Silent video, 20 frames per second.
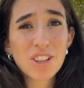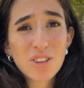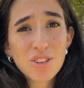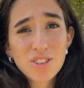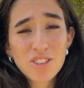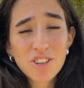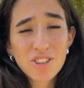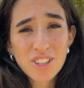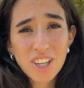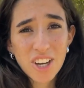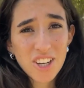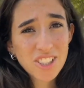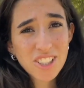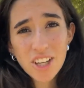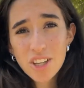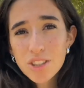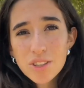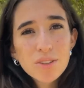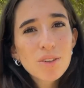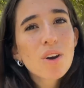lose those hair
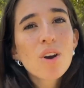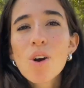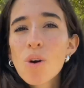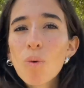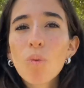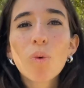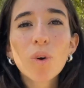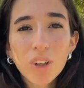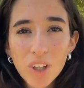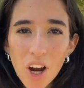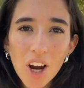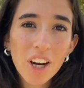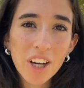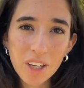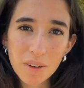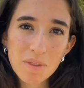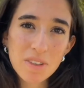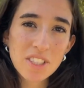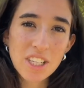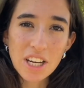cells, we're not
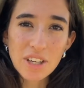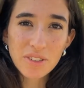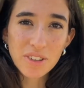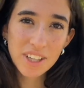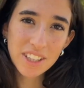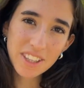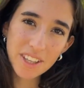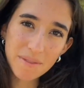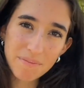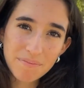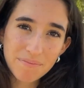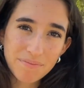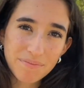going to regenerate them.